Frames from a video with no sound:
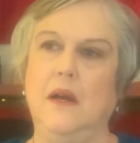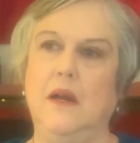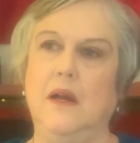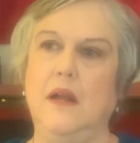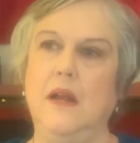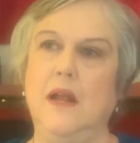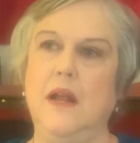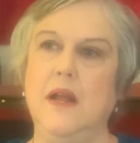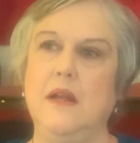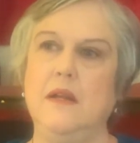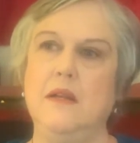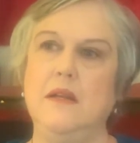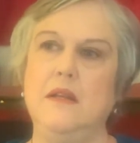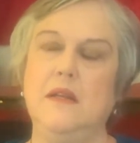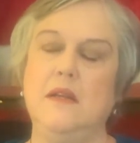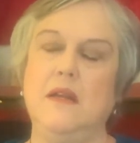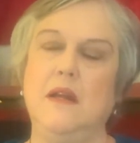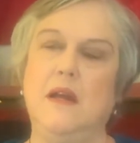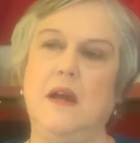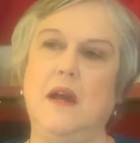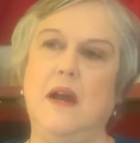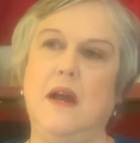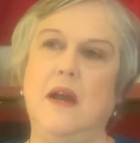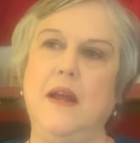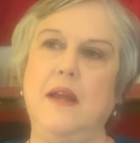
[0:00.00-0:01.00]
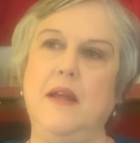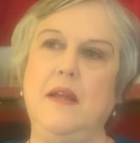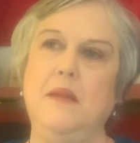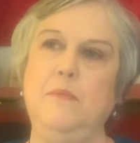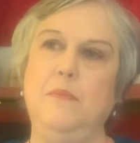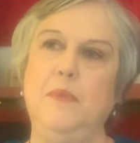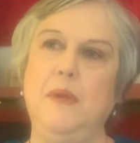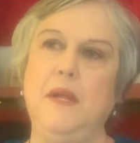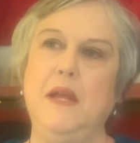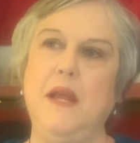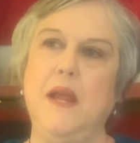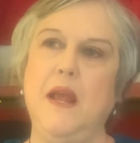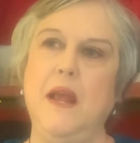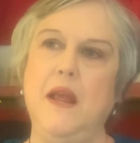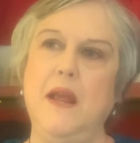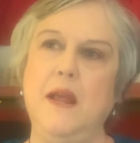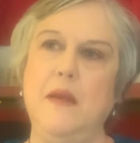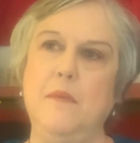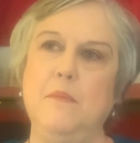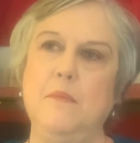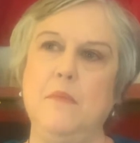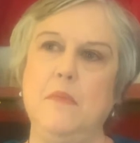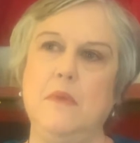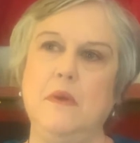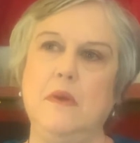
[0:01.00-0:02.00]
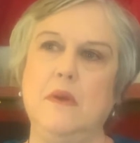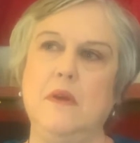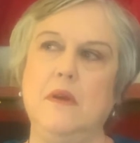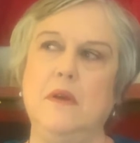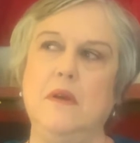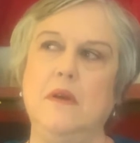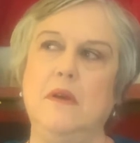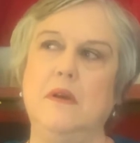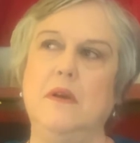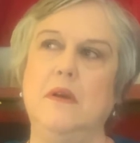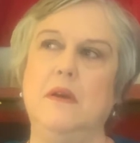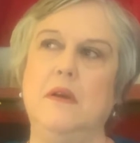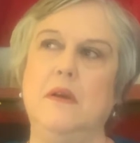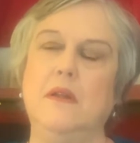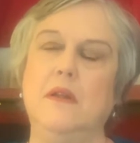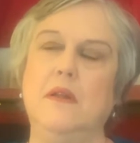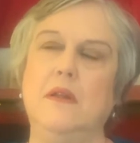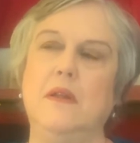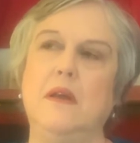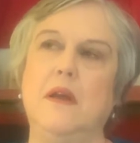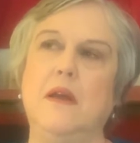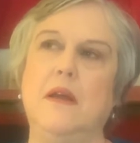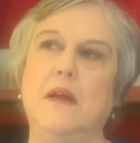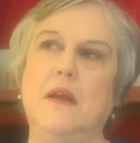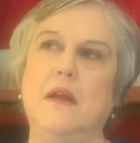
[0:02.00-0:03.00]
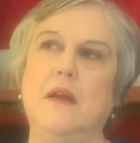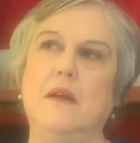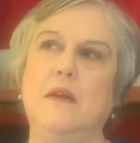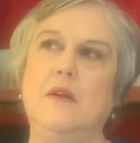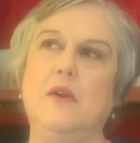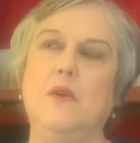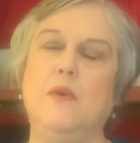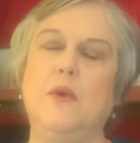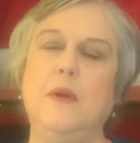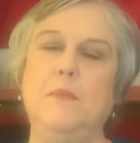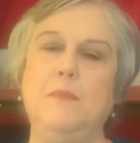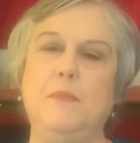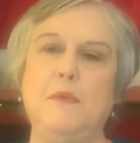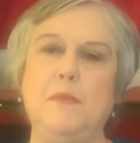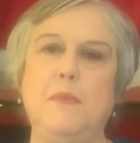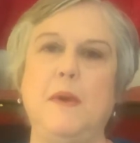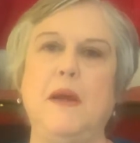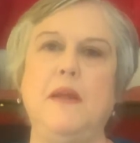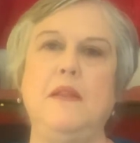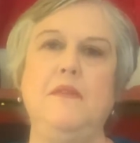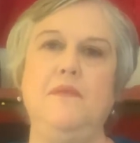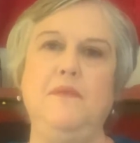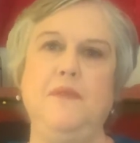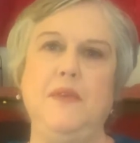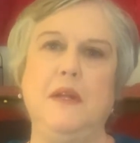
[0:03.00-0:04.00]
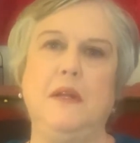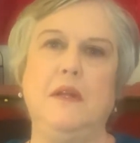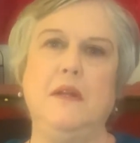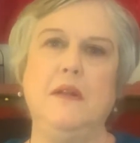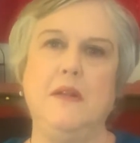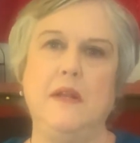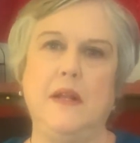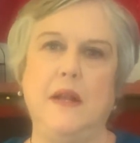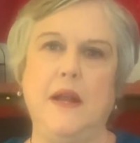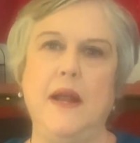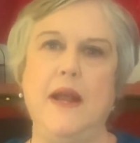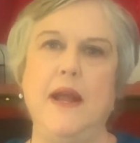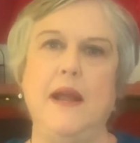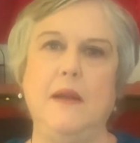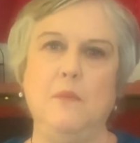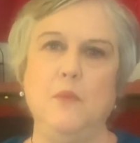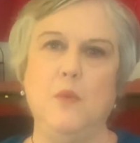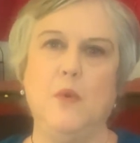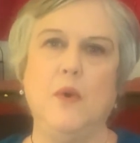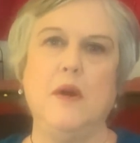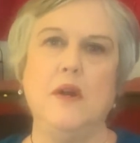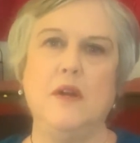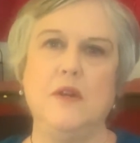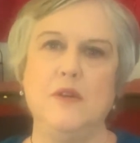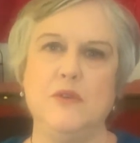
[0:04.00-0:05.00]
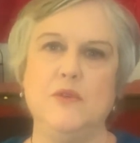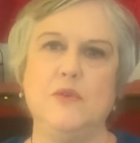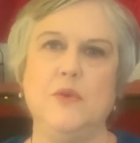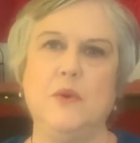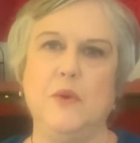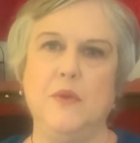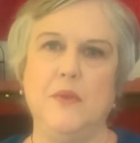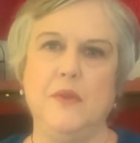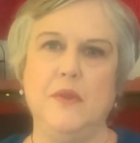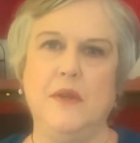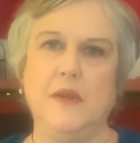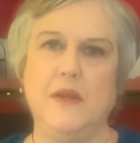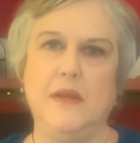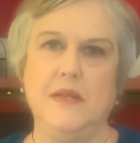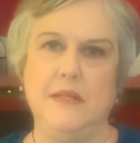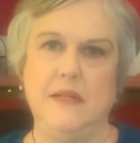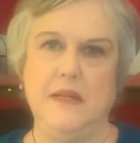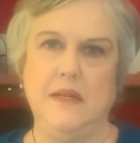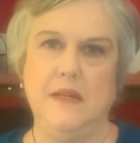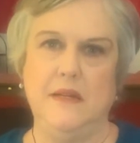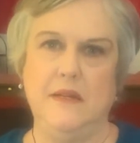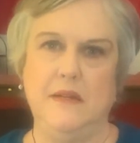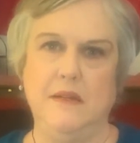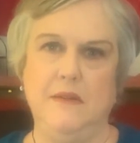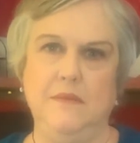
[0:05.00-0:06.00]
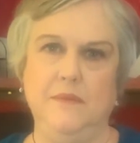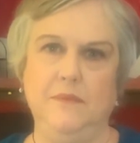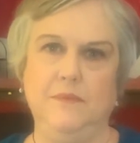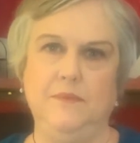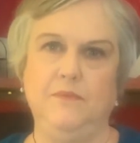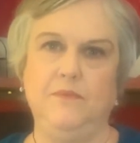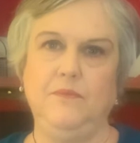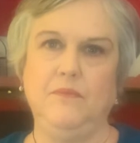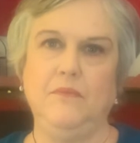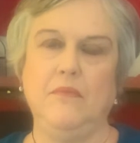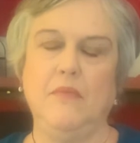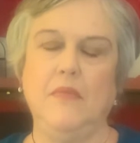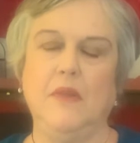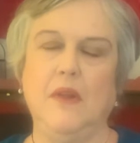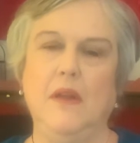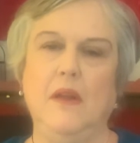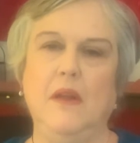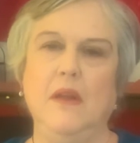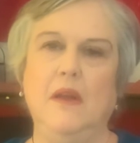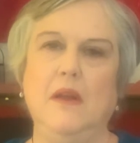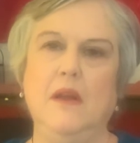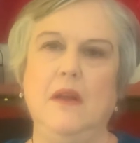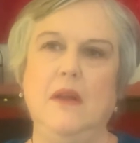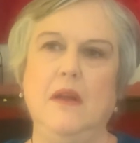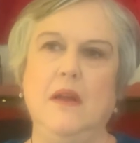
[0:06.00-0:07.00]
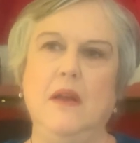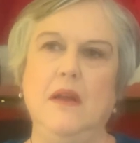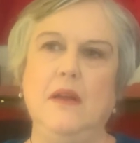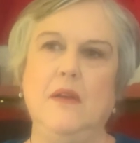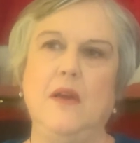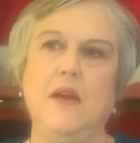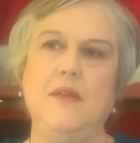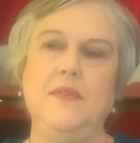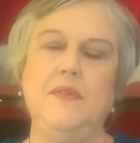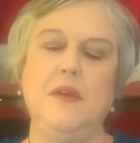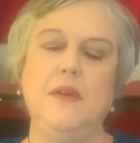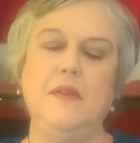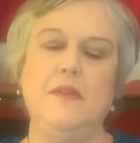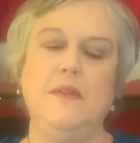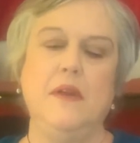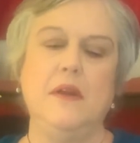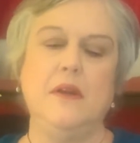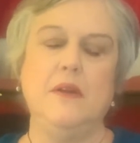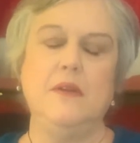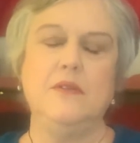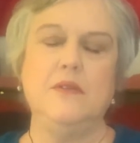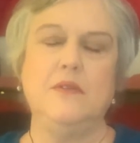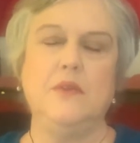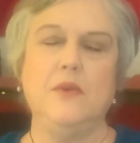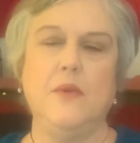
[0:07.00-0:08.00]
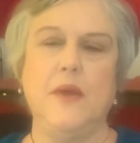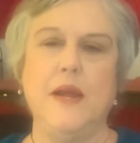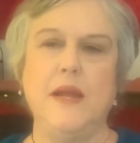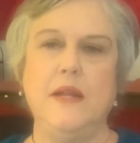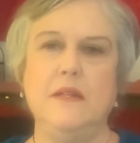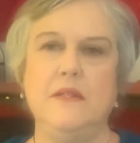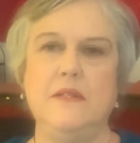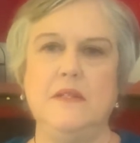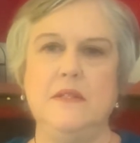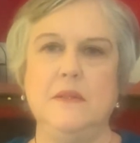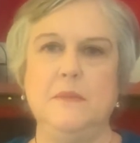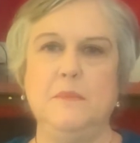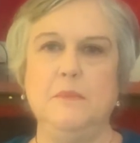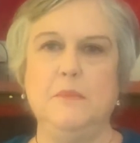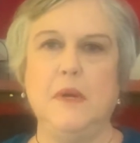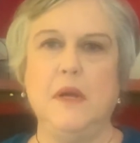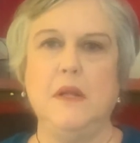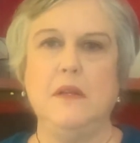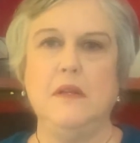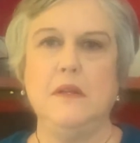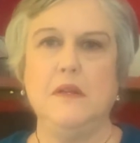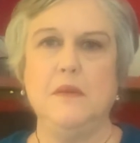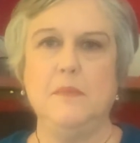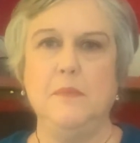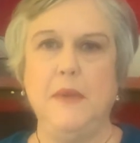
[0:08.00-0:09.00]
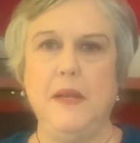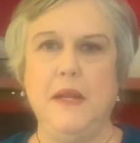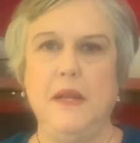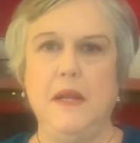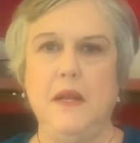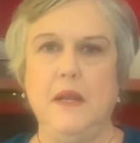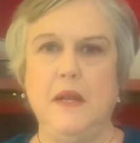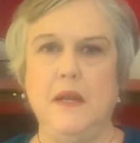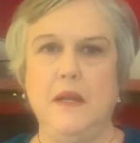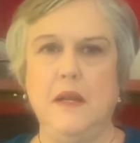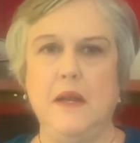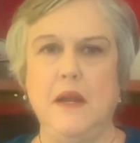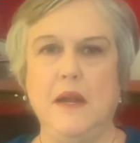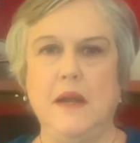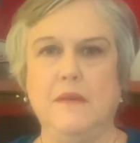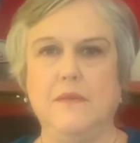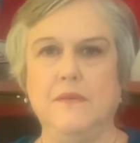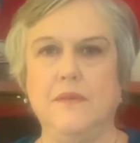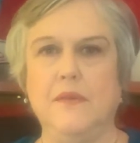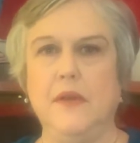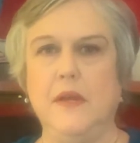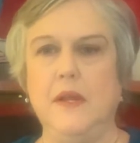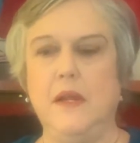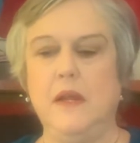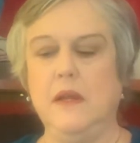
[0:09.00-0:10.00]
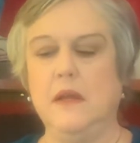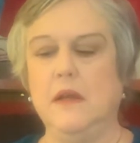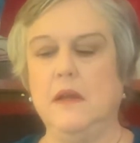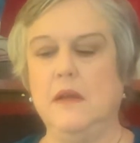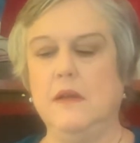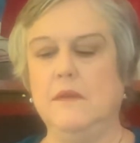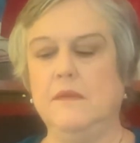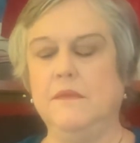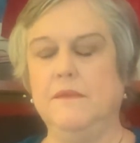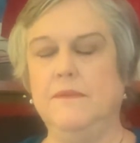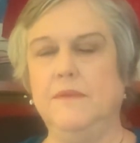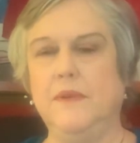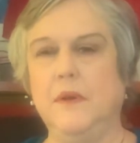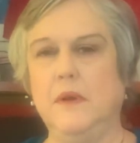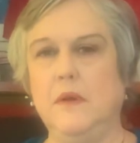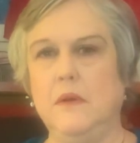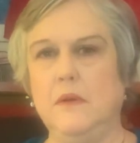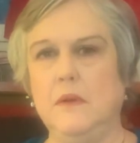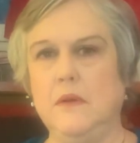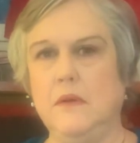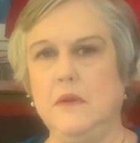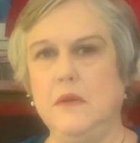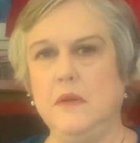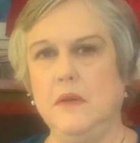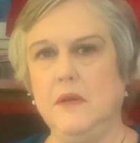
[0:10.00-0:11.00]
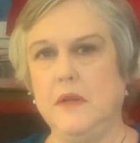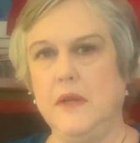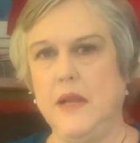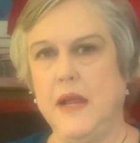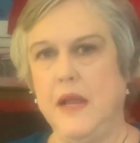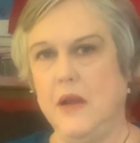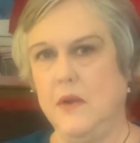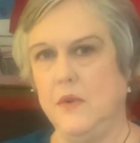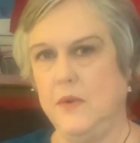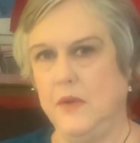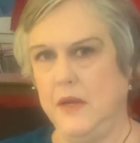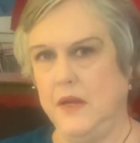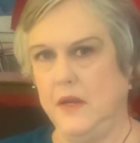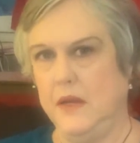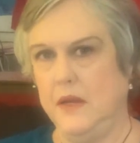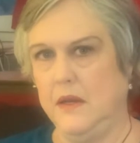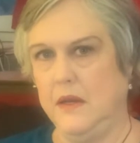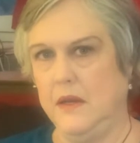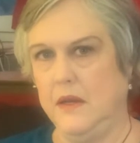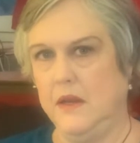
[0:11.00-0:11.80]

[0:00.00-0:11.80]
and I became gripped by the feeling that I had more control than I did. I think there's great symbolic meaning in every vote counting,